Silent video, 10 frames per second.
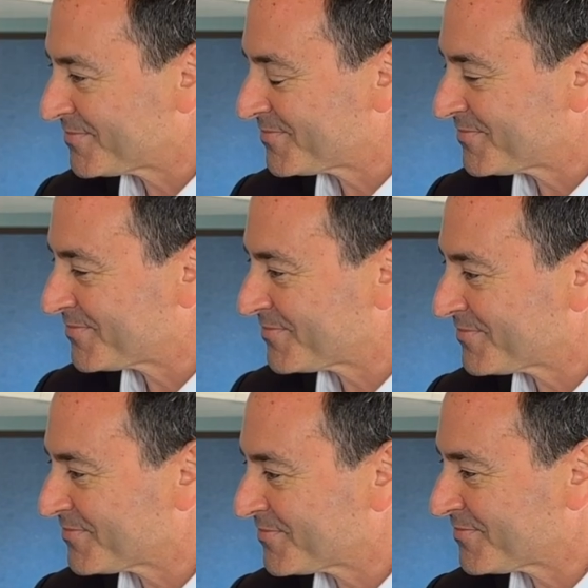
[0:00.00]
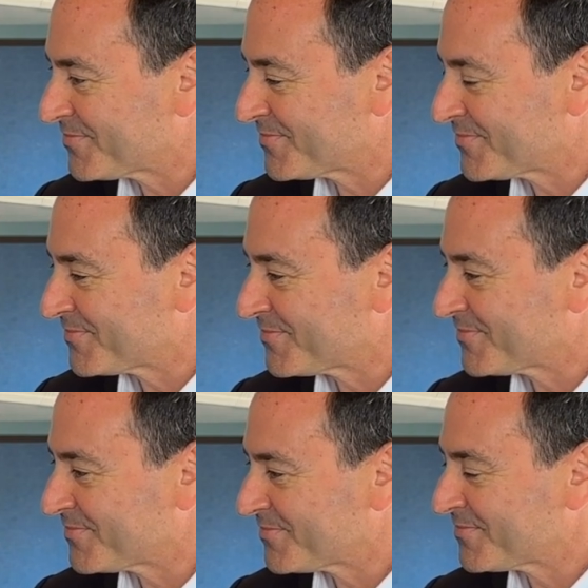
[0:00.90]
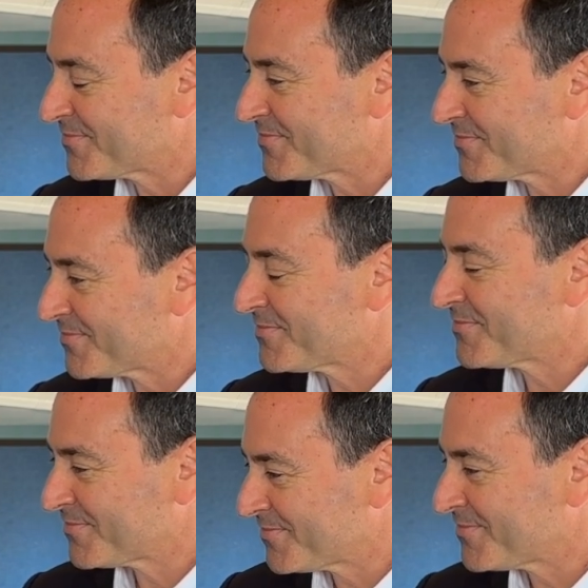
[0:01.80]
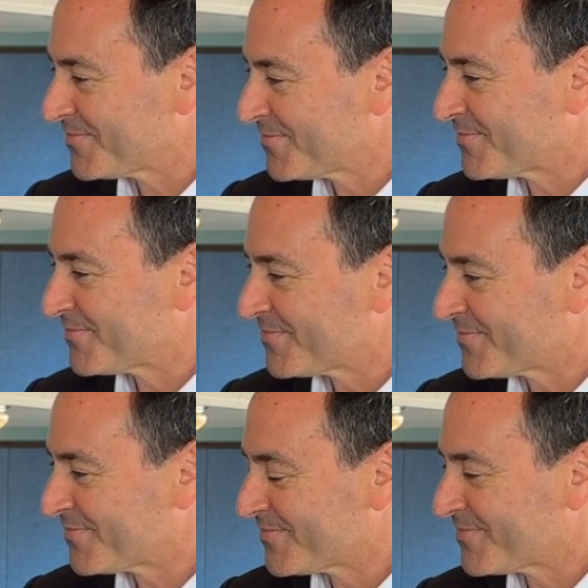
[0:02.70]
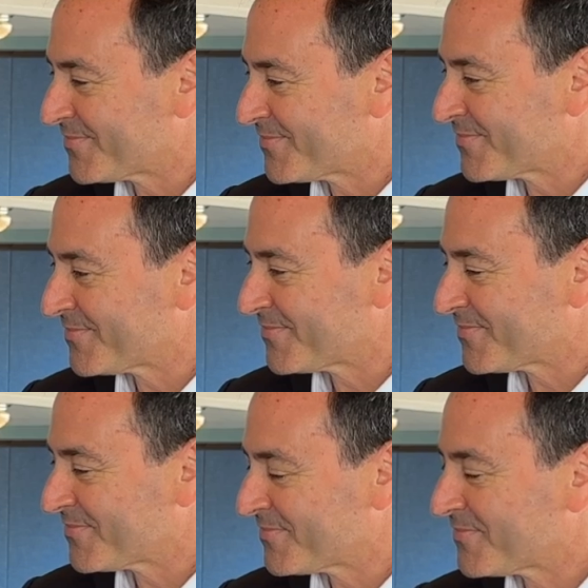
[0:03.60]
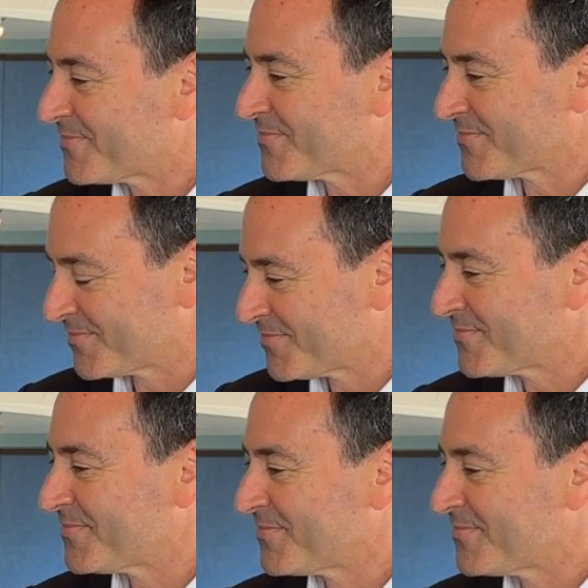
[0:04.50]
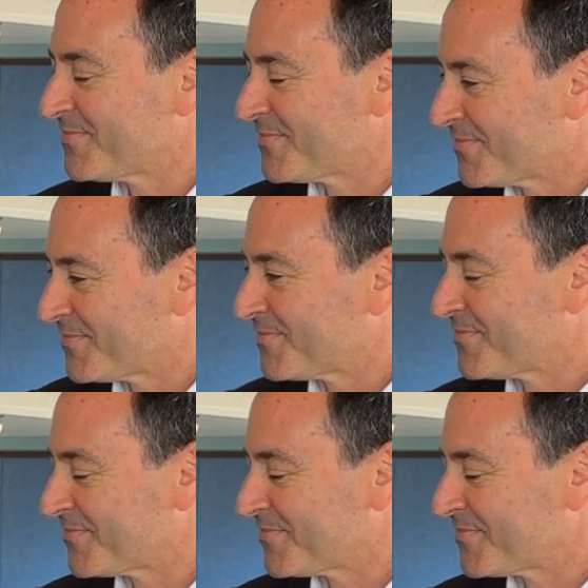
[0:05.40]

(not speaking)